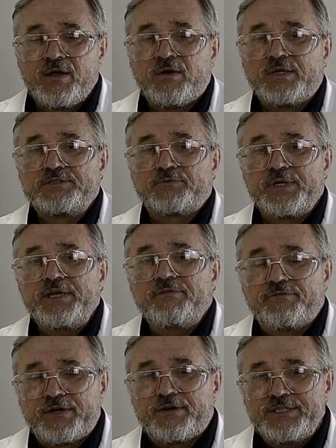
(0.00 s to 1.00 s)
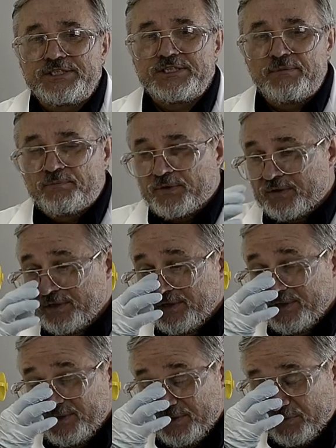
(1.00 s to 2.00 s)
Well, it's really very simple.
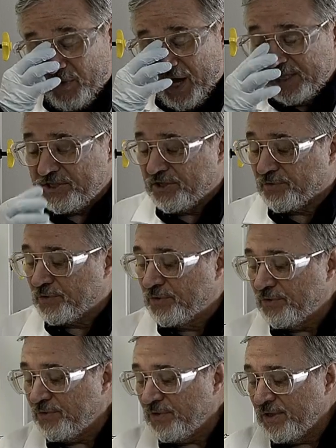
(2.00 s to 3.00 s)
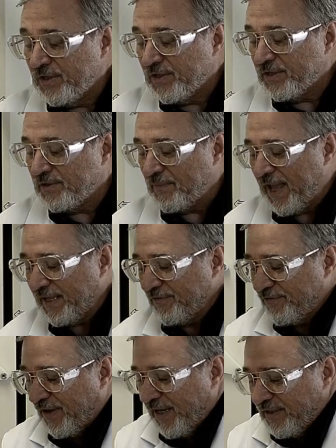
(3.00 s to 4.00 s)
You watch through the
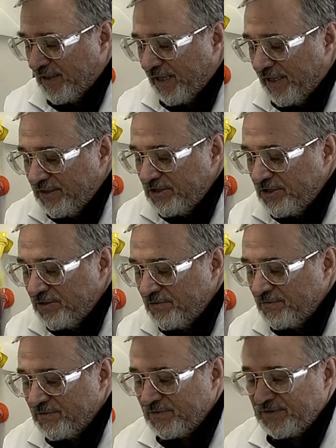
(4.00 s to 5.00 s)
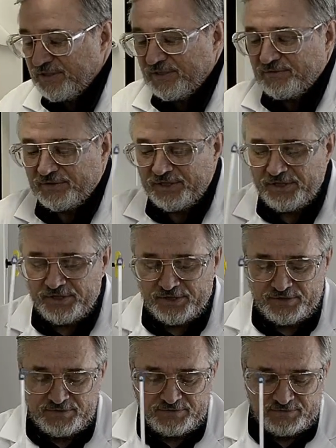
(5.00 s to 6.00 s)
magnifying lens, okay, right
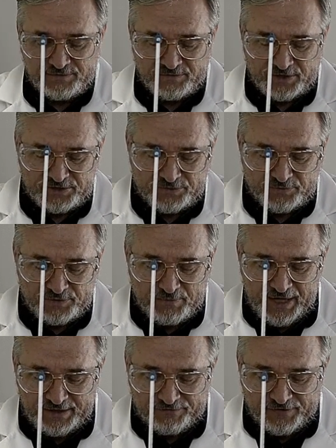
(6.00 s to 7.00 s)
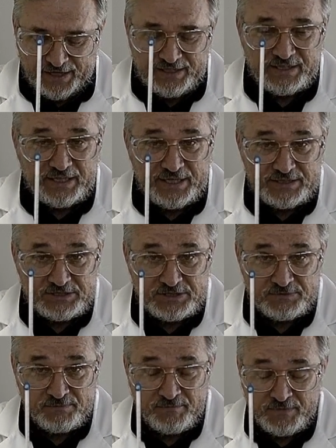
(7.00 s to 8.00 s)
here. Watch through the magnifying
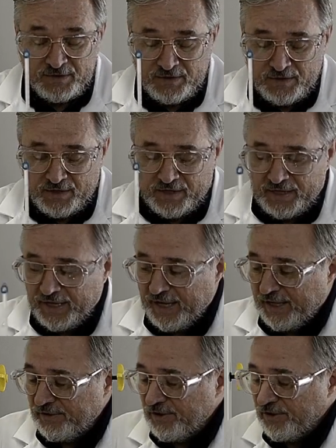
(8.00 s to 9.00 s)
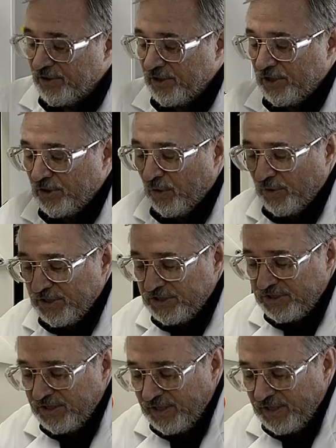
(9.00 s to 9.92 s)
lens, and you're going to notice